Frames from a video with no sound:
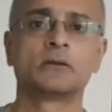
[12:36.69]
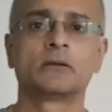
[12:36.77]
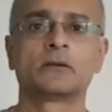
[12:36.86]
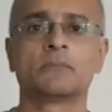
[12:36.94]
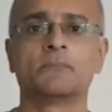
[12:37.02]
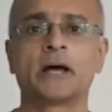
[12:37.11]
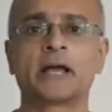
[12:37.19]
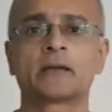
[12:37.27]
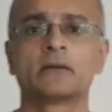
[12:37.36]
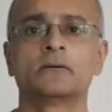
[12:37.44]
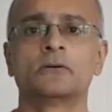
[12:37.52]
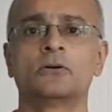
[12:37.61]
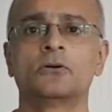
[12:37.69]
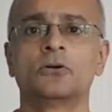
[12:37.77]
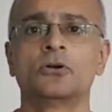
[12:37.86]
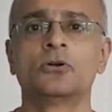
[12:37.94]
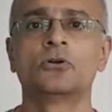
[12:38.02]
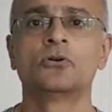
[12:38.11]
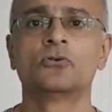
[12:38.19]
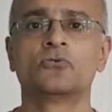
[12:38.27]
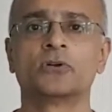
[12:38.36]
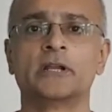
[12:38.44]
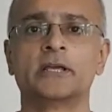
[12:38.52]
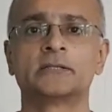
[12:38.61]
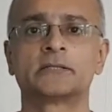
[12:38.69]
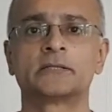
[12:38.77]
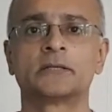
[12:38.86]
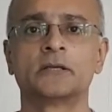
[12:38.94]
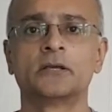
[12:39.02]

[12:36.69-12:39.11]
Come back, release.